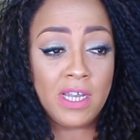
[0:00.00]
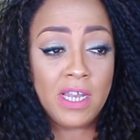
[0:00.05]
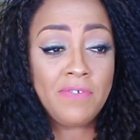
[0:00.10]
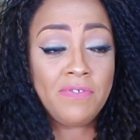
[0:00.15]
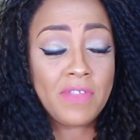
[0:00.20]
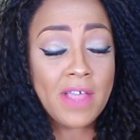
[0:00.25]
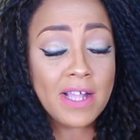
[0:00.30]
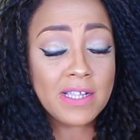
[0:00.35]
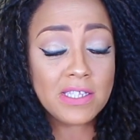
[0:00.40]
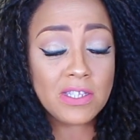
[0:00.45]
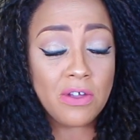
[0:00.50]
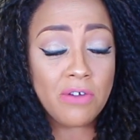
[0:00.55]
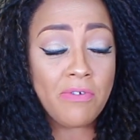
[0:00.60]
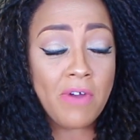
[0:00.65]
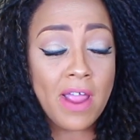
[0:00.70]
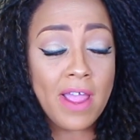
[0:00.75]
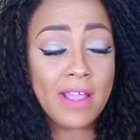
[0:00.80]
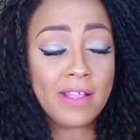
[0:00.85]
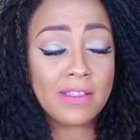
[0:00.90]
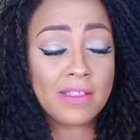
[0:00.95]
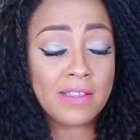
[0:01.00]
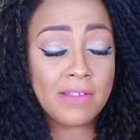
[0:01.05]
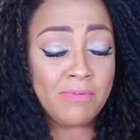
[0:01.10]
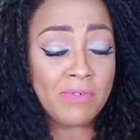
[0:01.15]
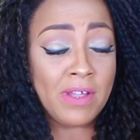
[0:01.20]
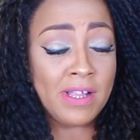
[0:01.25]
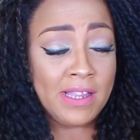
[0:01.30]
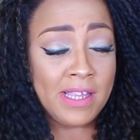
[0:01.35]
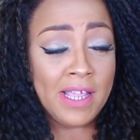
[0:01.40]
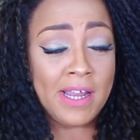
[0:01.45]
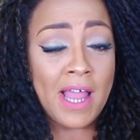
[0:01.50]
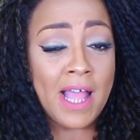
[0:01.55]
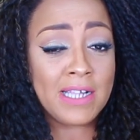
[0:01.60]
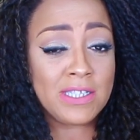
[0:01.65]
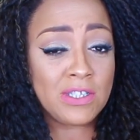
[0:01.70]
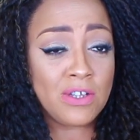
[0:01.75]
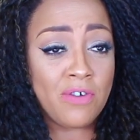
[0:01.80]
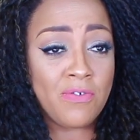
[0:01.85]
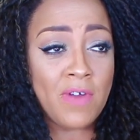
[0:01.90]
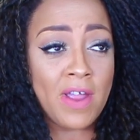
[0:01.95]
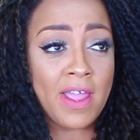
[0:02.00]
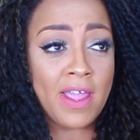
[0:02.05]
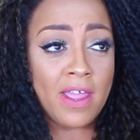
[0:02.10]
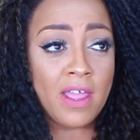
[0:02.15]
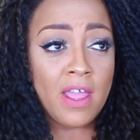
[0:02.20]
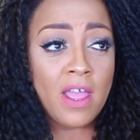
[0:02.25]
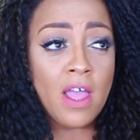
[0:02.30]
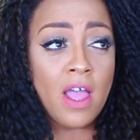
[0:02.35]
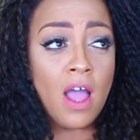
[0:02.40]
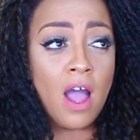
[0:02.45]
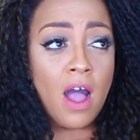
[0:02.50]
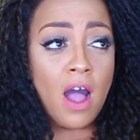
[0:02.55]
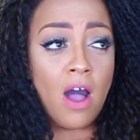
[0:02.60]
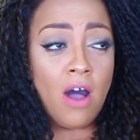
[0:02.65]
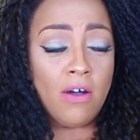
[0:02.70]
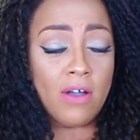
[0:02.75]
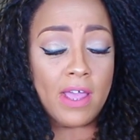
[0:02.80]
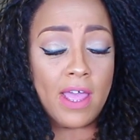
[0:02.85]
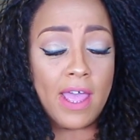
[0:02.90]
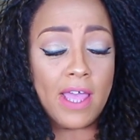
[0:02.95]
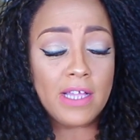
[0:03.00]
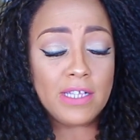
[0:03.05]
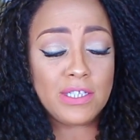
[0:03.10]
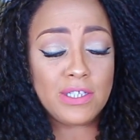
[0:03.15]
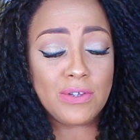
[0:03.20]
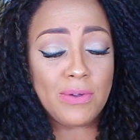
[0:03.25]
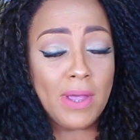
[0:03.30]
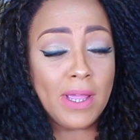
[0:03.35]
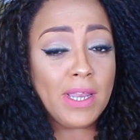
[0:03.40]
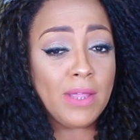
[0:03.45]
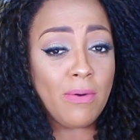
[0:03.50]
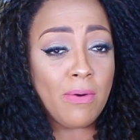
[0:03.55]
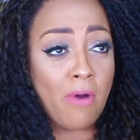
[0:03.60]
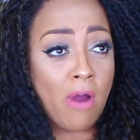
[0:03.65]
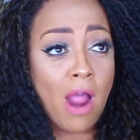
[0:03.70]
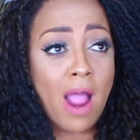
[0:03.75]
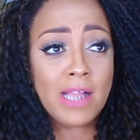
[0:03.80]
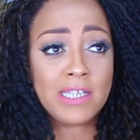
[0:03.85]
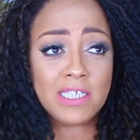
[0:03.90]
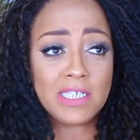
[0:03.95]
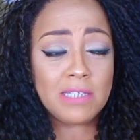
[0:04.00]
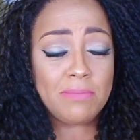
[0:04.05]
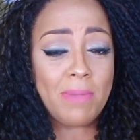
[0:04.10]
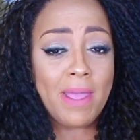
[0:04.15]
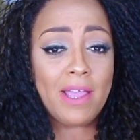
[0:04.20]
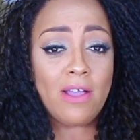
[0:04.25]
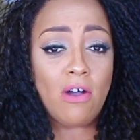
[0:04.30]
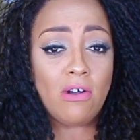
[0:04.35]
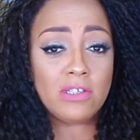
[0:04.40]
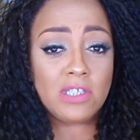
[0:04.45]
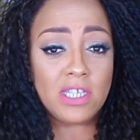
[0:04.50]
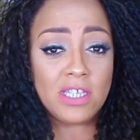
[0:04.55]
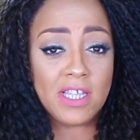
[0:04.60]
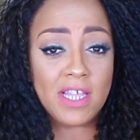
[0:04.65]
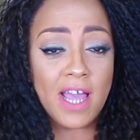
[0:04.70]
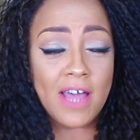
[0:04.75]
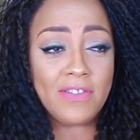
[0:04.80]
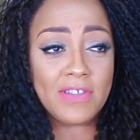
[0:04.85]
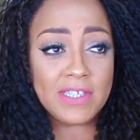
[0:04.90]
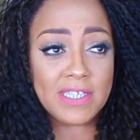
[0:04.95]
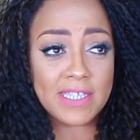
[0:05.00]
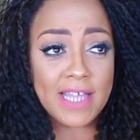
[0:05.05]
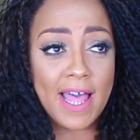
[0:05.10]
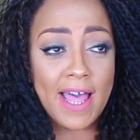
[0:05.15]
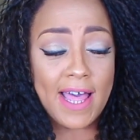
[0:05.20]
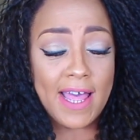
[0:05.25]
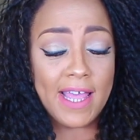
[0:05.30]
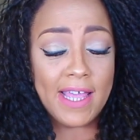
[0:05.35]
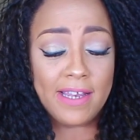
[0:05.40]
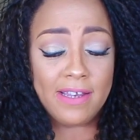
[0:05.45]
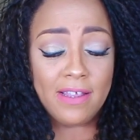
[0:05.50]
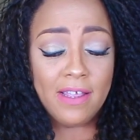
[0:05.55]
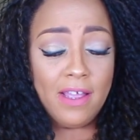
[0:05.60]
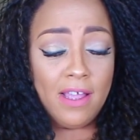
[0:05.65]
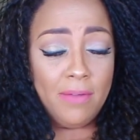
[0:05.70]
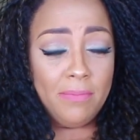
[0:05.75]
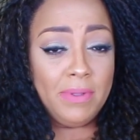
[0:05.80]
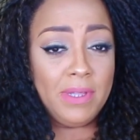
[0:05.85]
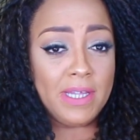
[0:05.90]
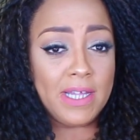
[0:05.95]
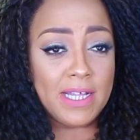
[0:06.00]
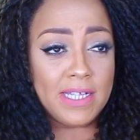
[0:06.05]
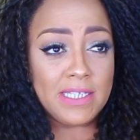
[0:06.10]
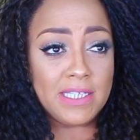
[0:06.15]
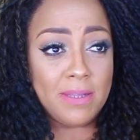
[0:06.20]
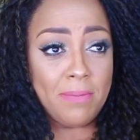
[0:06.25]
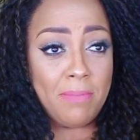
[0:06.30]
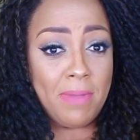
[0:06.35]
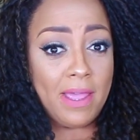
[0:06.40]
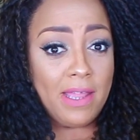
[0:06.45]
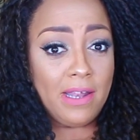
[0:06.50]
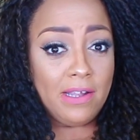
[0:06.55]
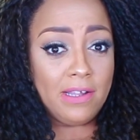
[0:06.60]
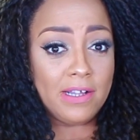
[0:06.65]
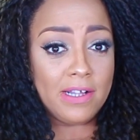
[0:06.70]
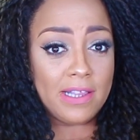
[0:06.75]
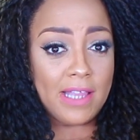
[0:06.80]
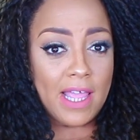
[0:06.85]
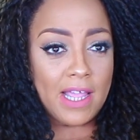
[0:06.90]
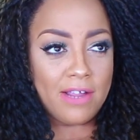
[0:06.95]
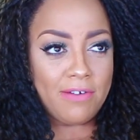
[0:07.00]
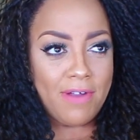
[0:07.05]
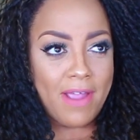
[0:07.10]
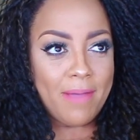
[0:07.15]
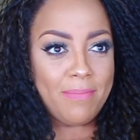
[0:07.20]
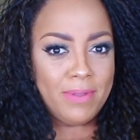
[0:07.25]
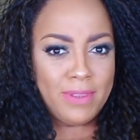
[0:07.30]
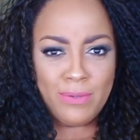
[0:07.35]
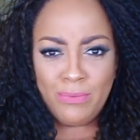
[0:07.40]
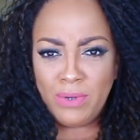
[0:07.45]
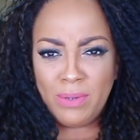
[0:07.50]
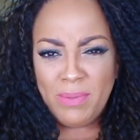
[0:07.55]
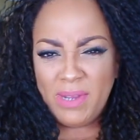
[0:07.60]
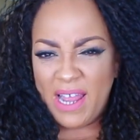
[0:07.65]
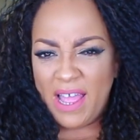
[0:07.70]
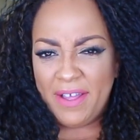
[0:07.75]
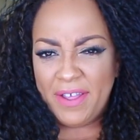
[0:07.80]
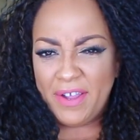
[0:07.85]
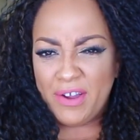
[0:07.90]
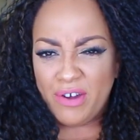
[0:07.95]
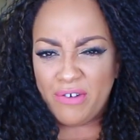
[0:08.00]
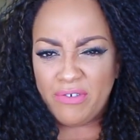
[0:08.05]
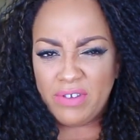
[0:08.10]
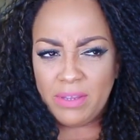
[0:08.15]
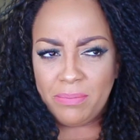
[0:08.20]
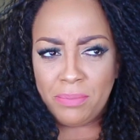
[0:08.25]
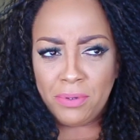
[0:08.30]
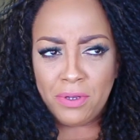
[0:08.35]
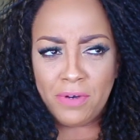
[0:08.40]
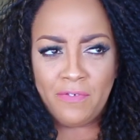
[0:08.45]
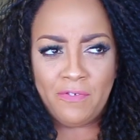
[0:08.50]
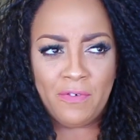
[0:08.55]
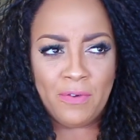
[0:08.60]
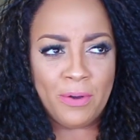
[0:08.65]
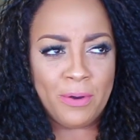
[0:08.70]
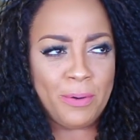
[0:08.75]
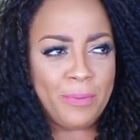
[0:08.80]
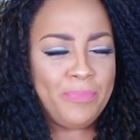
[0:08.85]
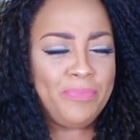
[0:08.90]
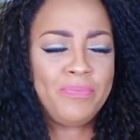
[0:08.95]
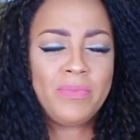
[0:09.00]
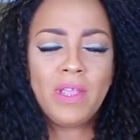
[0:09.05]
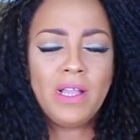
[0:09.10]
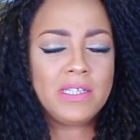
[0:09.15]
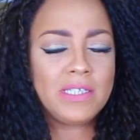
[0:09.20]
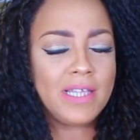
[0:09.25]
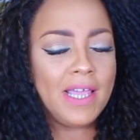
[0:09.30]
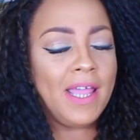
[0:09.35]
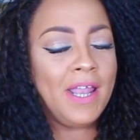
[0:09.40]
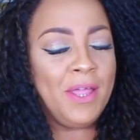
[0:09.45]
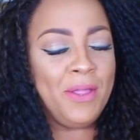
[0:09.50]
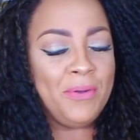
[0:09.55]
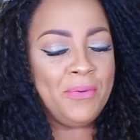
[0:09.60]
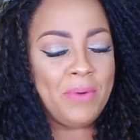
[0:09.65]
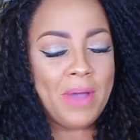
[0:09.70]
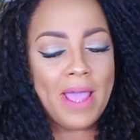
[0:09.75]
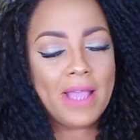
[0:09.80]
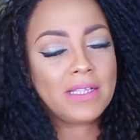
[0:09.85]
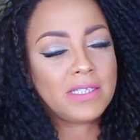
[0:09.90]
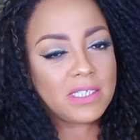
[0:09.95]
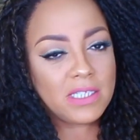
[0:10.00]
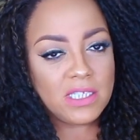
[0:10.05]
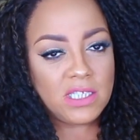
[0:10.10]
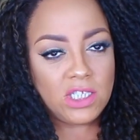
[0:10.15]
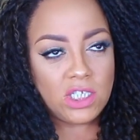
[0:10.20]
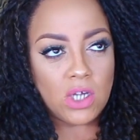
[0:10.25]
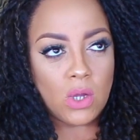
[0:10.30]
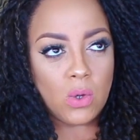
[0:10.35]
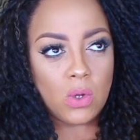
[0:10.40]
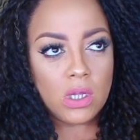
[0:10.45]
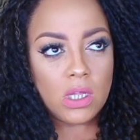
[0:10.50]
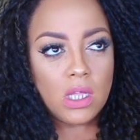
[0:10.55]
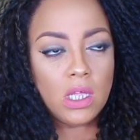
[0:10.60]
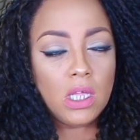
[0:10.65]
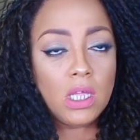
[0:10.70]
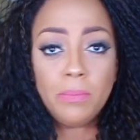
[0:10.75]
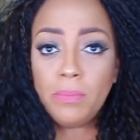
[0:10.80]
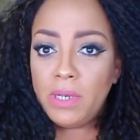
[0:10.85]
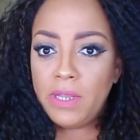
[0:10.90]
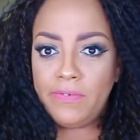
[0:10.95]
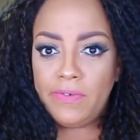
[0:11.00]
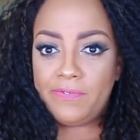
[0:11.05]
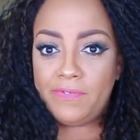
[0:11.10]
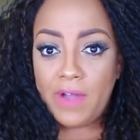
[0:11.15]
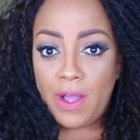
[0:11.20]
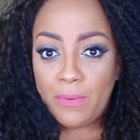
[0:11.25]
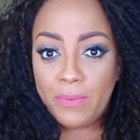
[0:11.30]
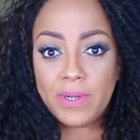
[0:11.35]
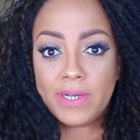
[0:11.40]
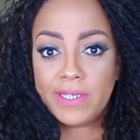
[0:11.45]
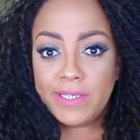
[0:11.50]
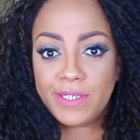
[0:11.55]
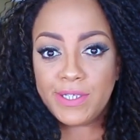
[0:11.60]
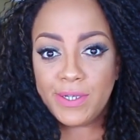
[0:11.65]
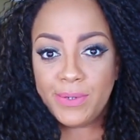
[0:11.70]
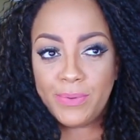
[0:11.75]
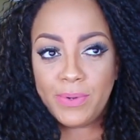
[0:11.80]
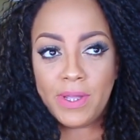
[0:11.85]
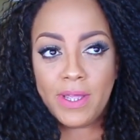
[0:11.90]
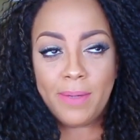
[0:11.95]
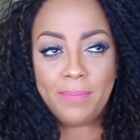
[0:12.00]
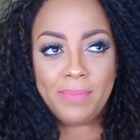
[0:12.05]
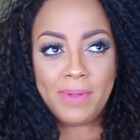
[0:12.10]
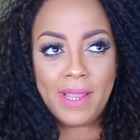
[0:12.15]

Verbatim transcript: And if that's all right, then that's all right. Okay, so anyway, or I just may go to the other side because the men look like crap, but the women out here are really beautiful. So anyway, just a joke. But even if I was, so what?